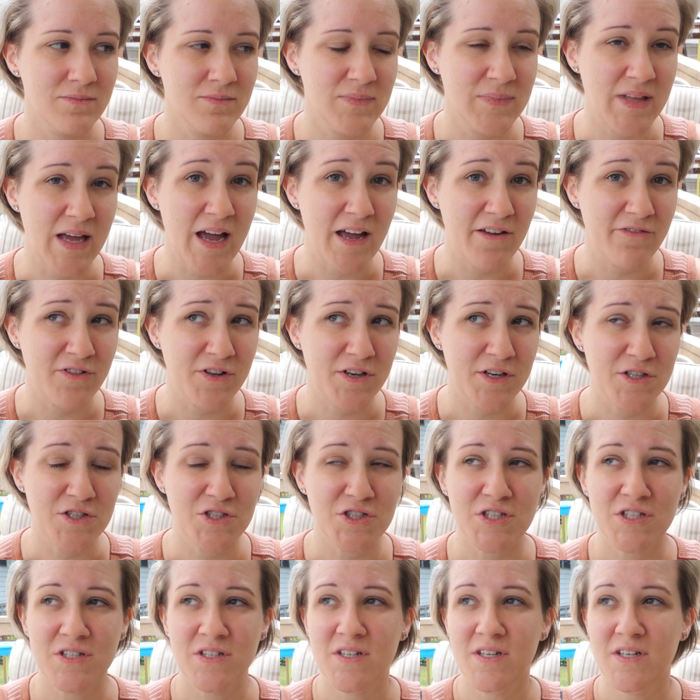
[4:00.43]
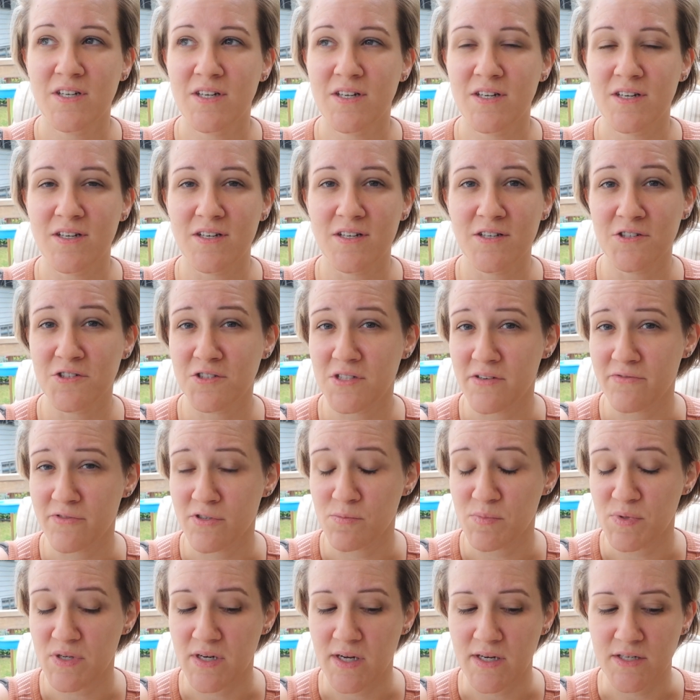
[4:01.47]
that finished. Could definitely
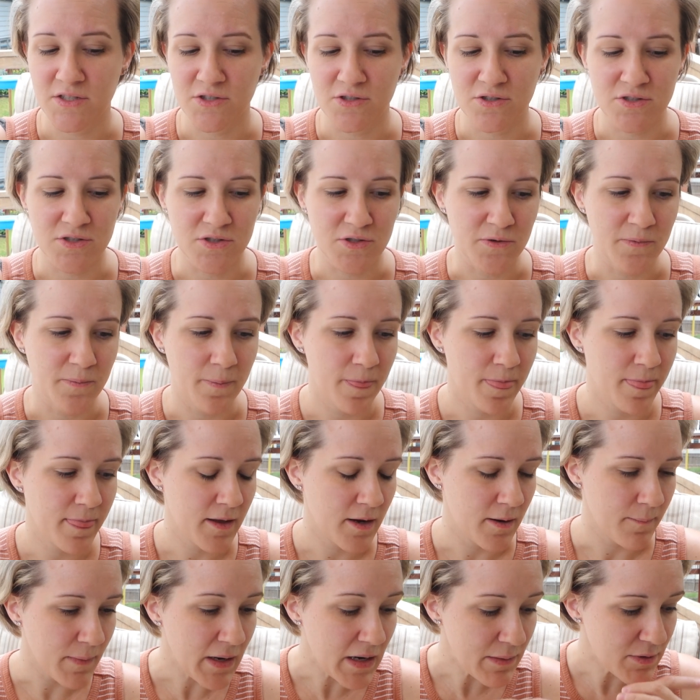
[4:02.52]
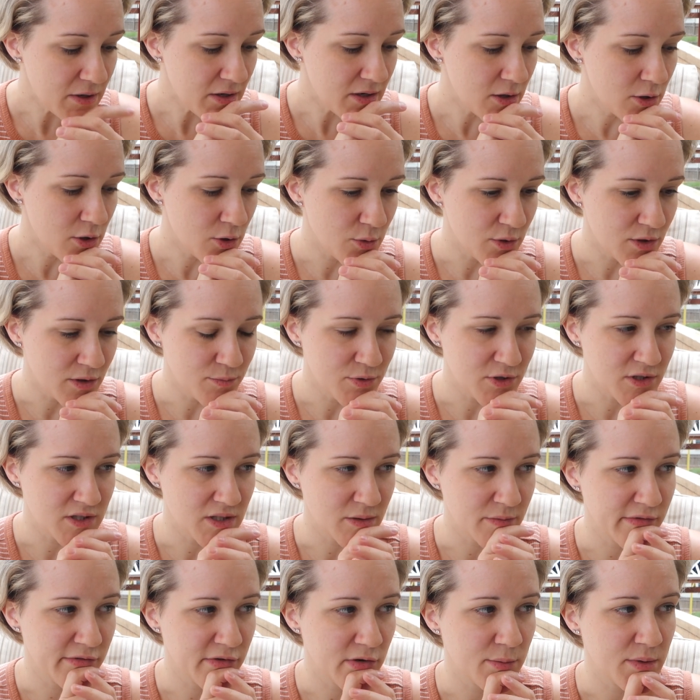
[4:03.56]
be nicer, so maybe we could put
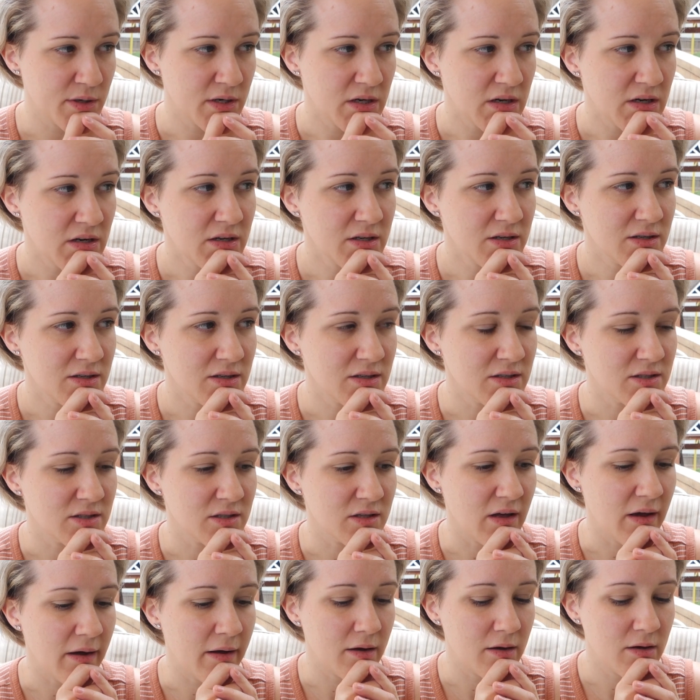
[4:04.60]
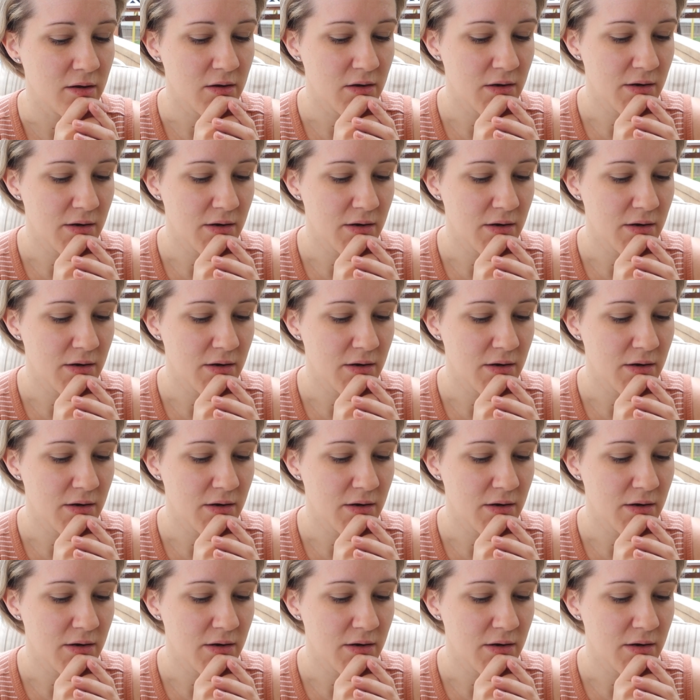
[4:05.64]
some of our money into that.